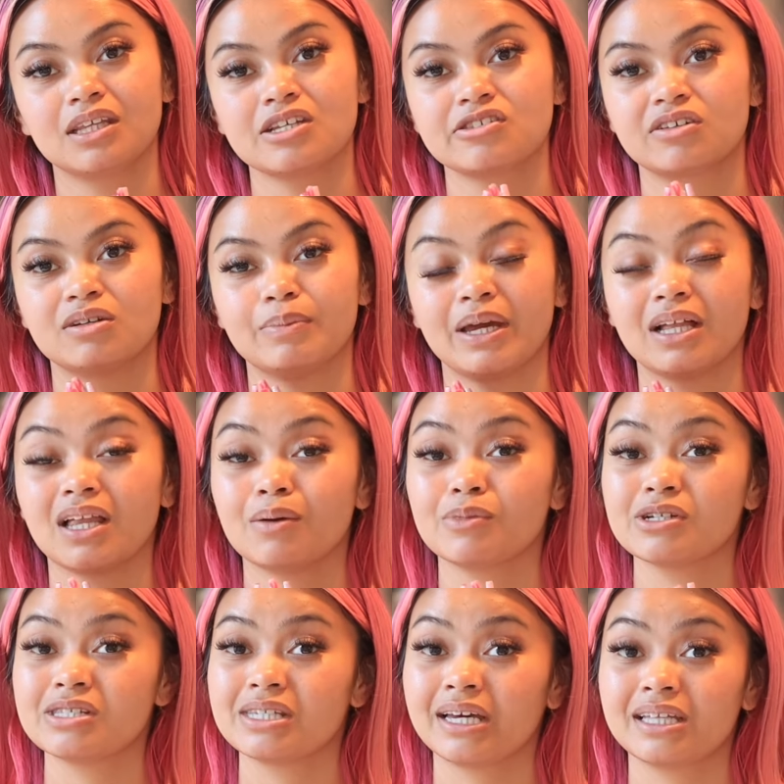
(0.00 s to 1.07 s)
Things are going to make a lot
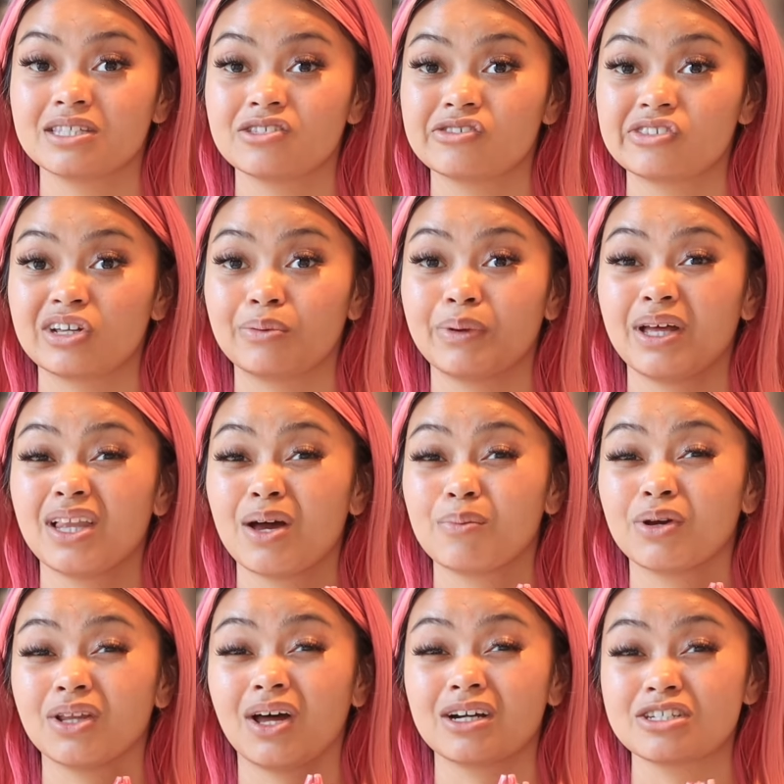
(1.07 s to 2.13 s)
more sense. There's going to be a lot
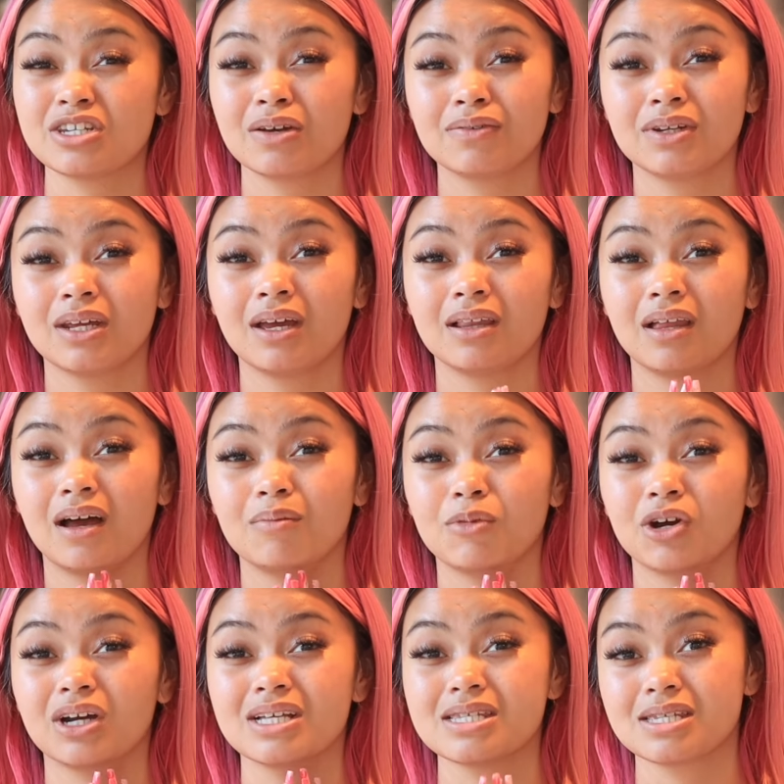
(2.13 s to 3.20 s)
more longevity, a lot
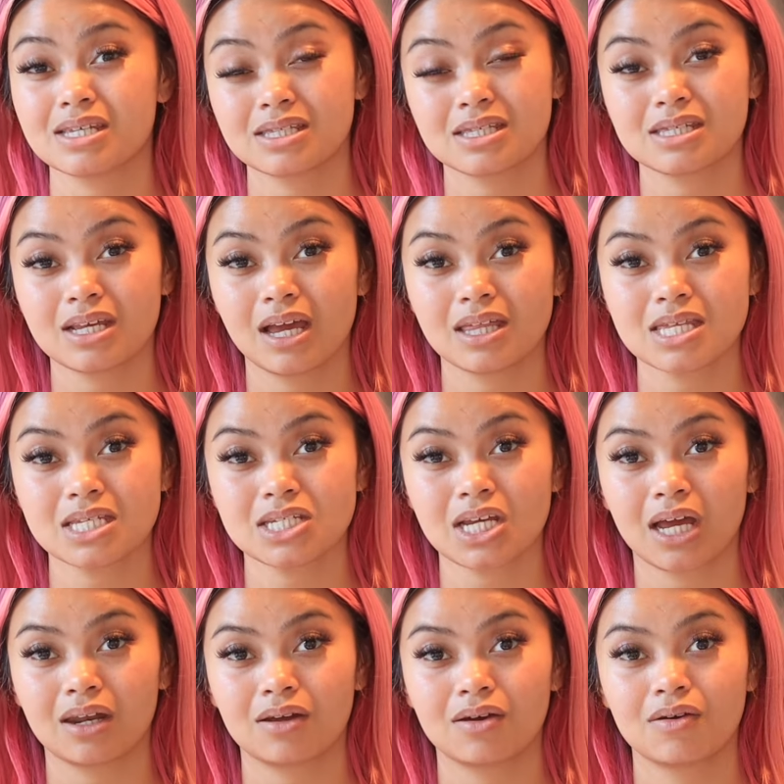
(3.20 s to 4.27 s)
more consistency on this
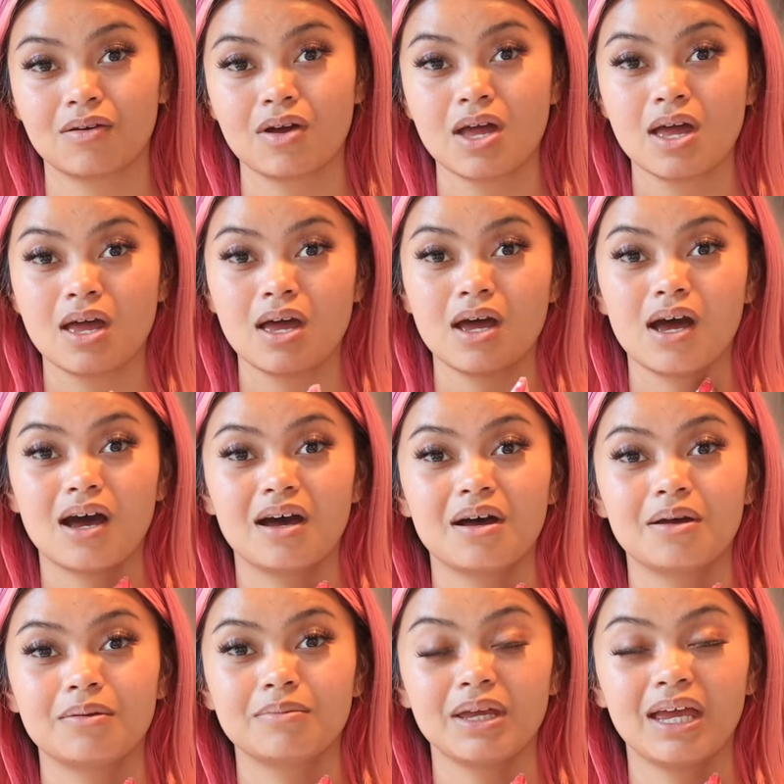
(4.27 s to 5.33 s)
channel.
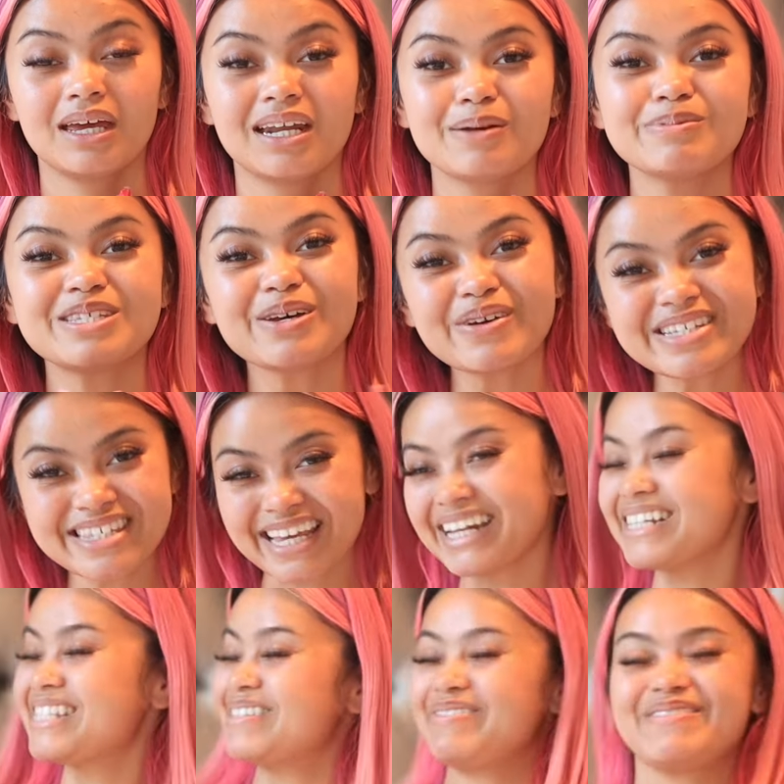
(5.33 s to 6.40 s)
And I'm so
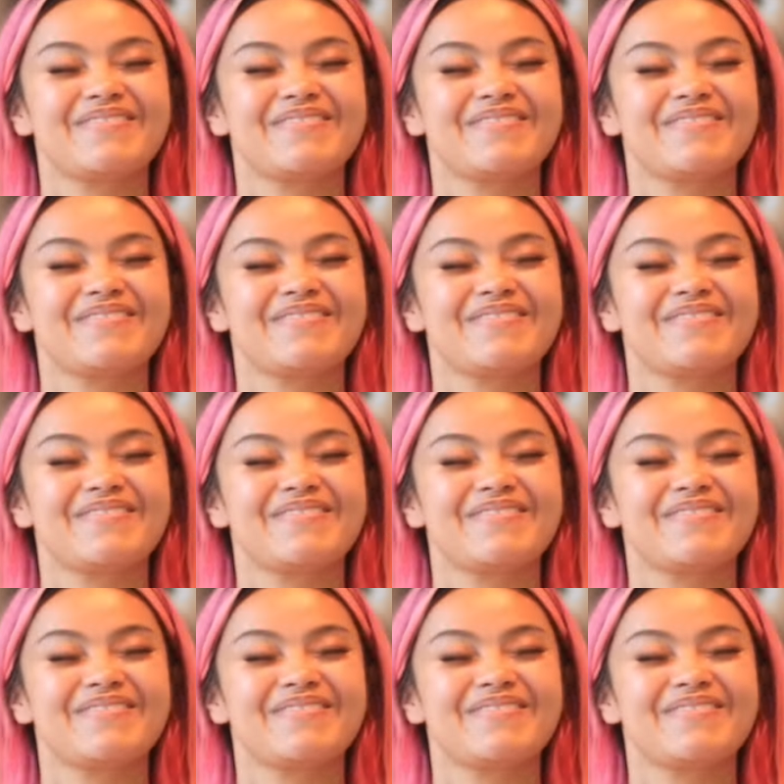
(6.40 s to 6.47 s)
excited.